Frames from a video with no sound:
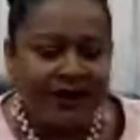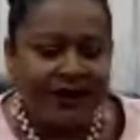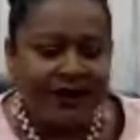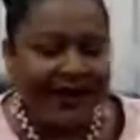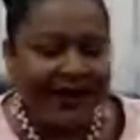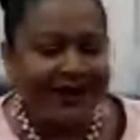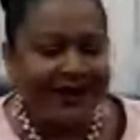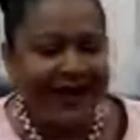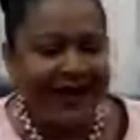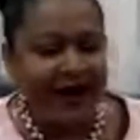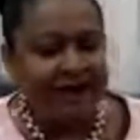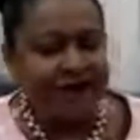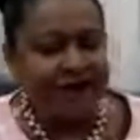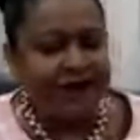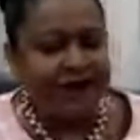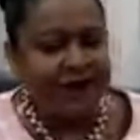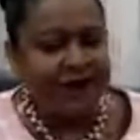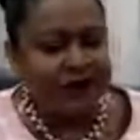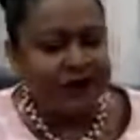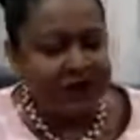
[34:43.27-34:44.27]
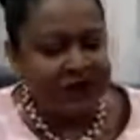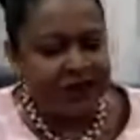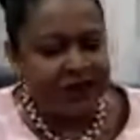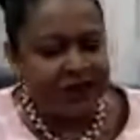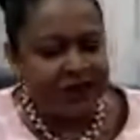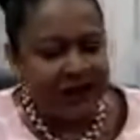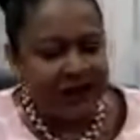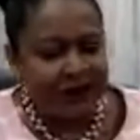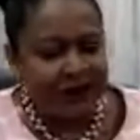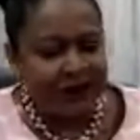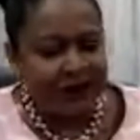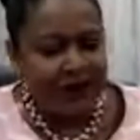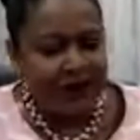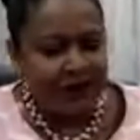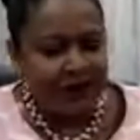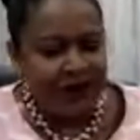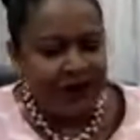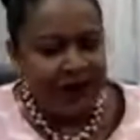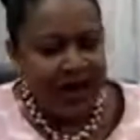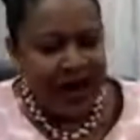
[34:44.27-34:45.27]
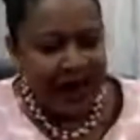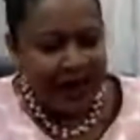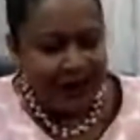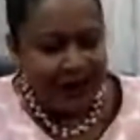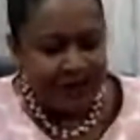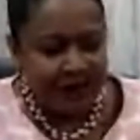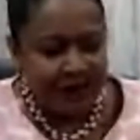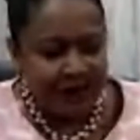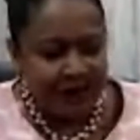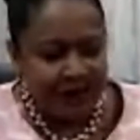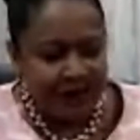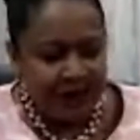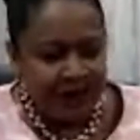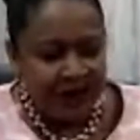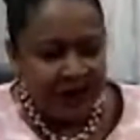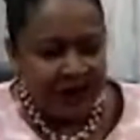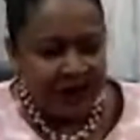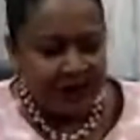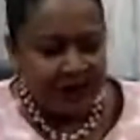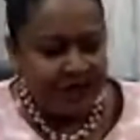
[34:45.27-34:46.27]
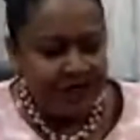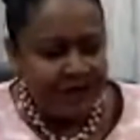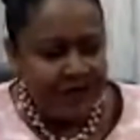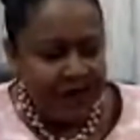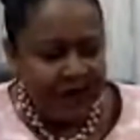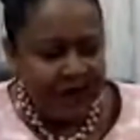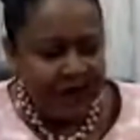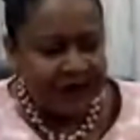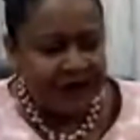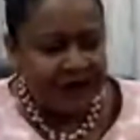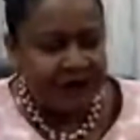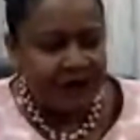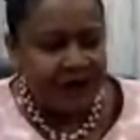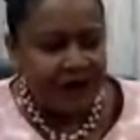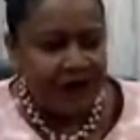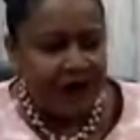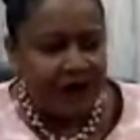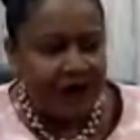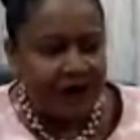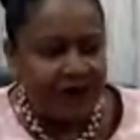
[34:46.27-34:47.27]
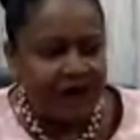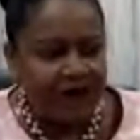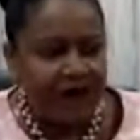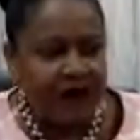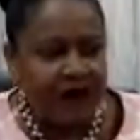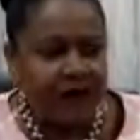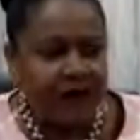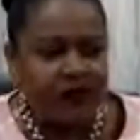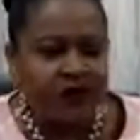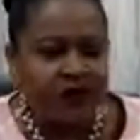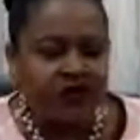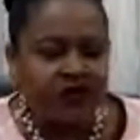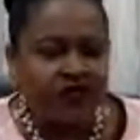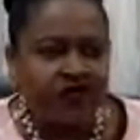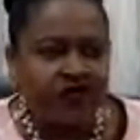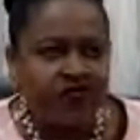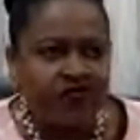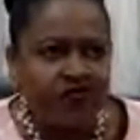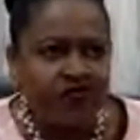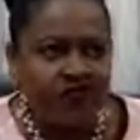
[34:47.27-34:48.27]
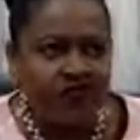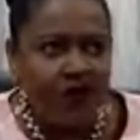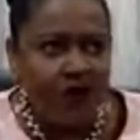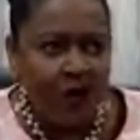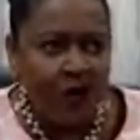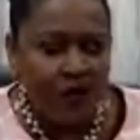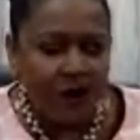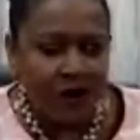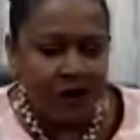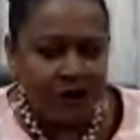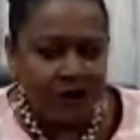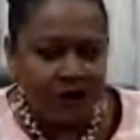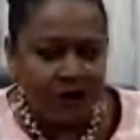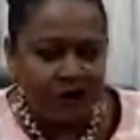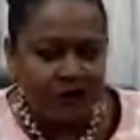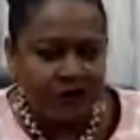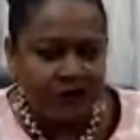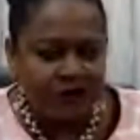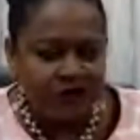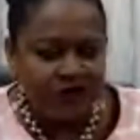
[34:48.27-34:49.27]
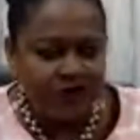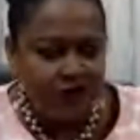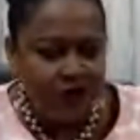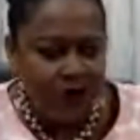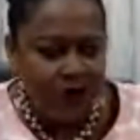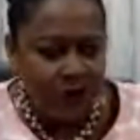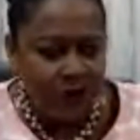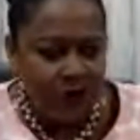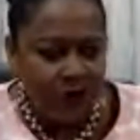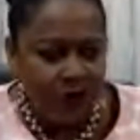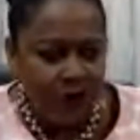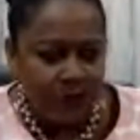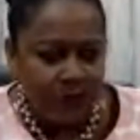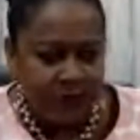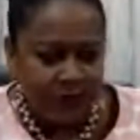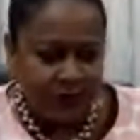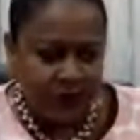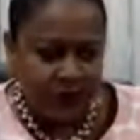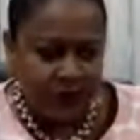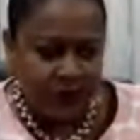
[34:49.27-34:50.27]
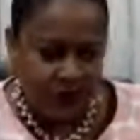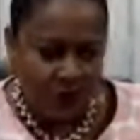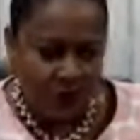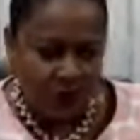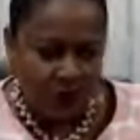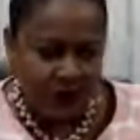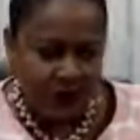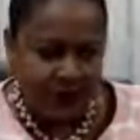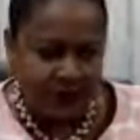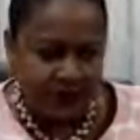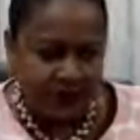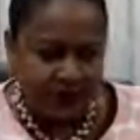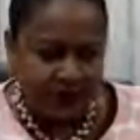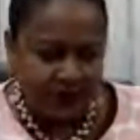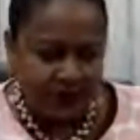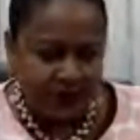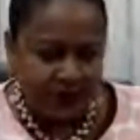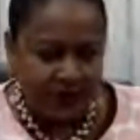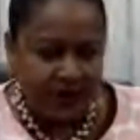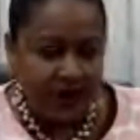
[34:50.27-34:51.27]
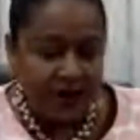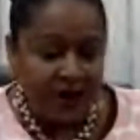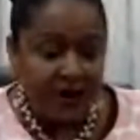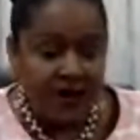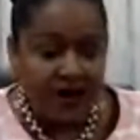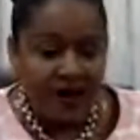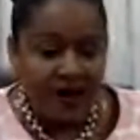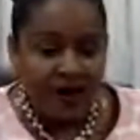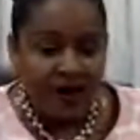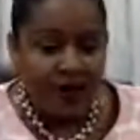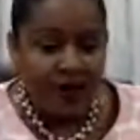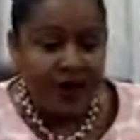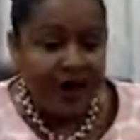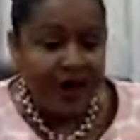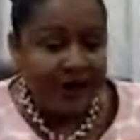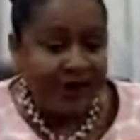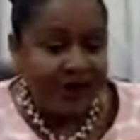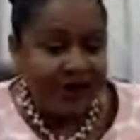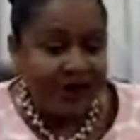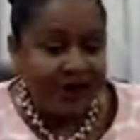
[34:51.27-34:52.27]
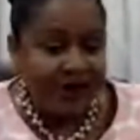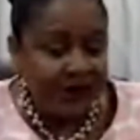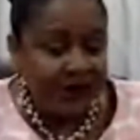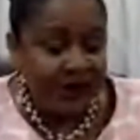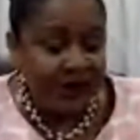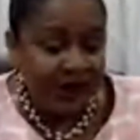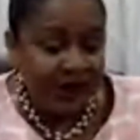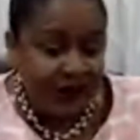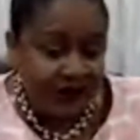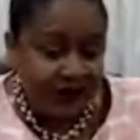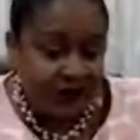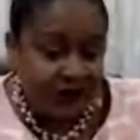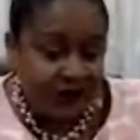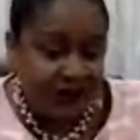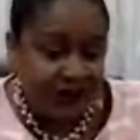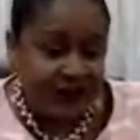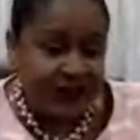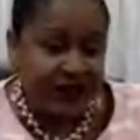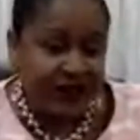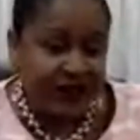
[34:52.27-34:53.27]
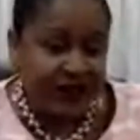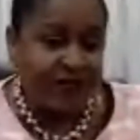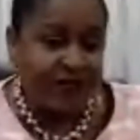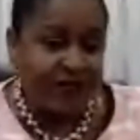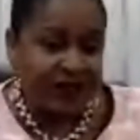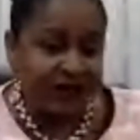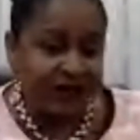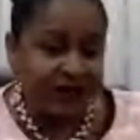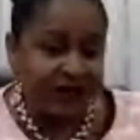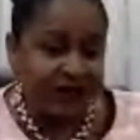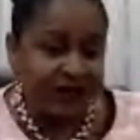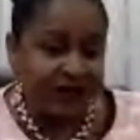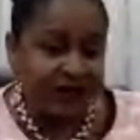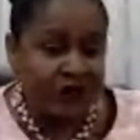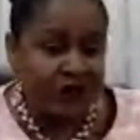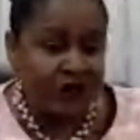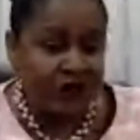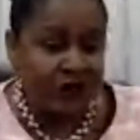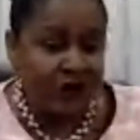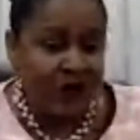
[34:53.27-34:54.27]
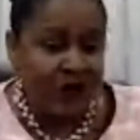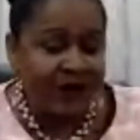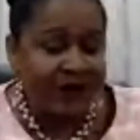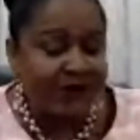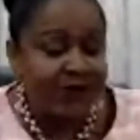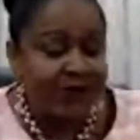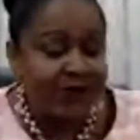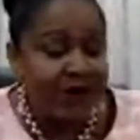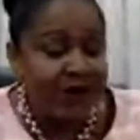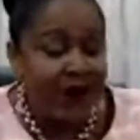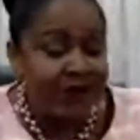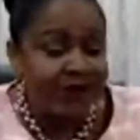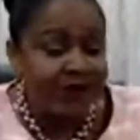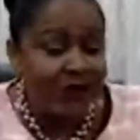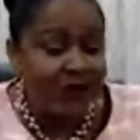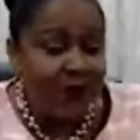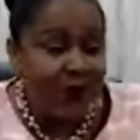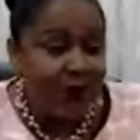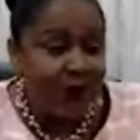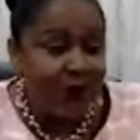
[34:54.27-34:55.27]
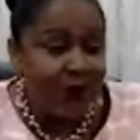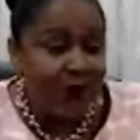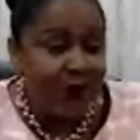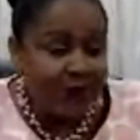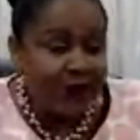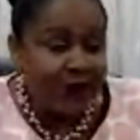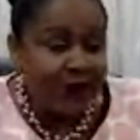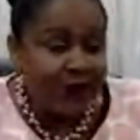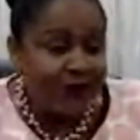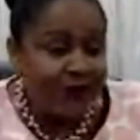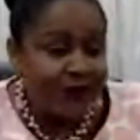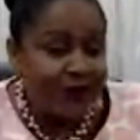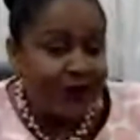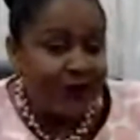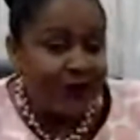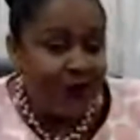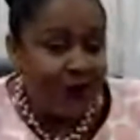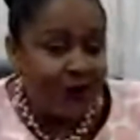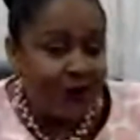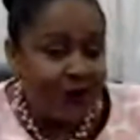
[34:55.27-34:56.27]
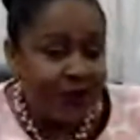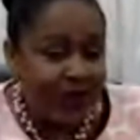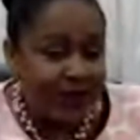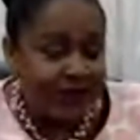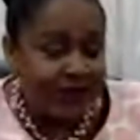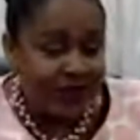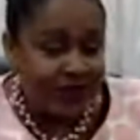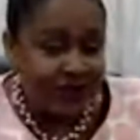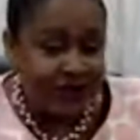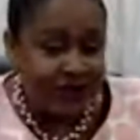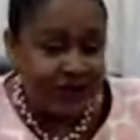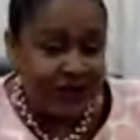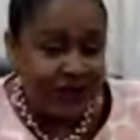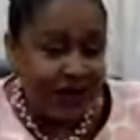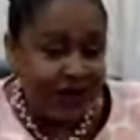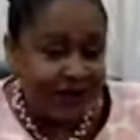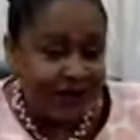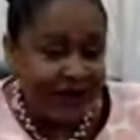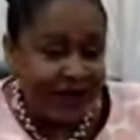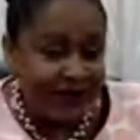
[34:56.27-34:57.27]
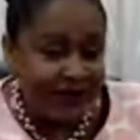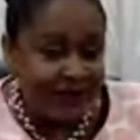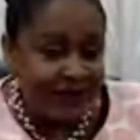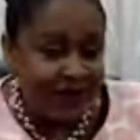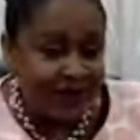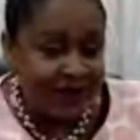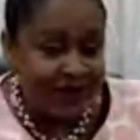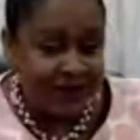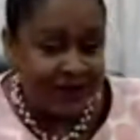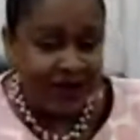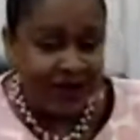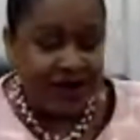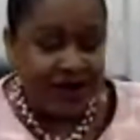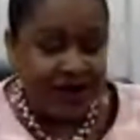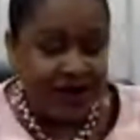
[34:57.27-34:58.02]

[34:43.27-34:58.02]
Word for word: that diversity that we, we have makes for a very strong, a strong cooperation organization we have a very interesting mix also, and we are the only regional organization that have that mix,